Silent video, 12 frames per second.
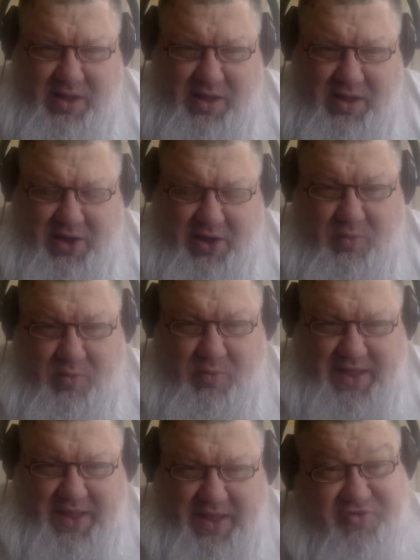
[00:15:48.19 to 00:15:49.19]
you know,
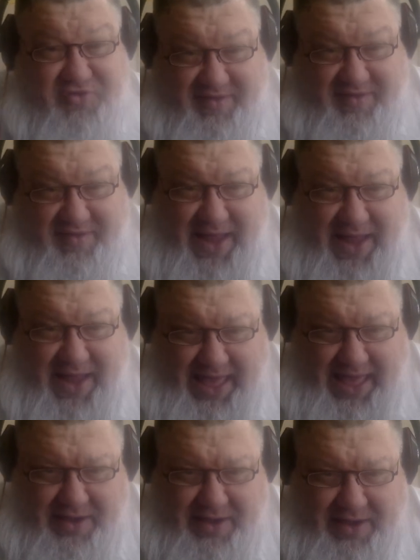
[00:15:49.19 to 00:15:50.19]
they just
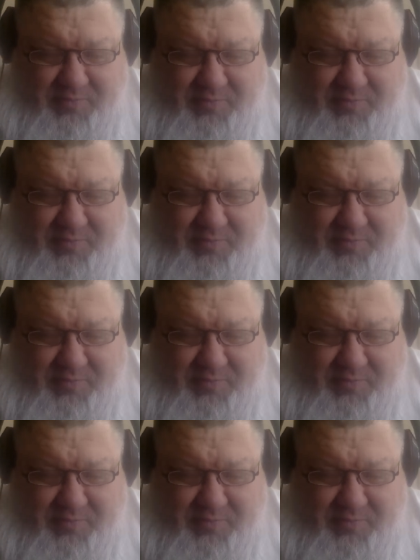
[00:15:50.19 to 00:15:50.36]
had,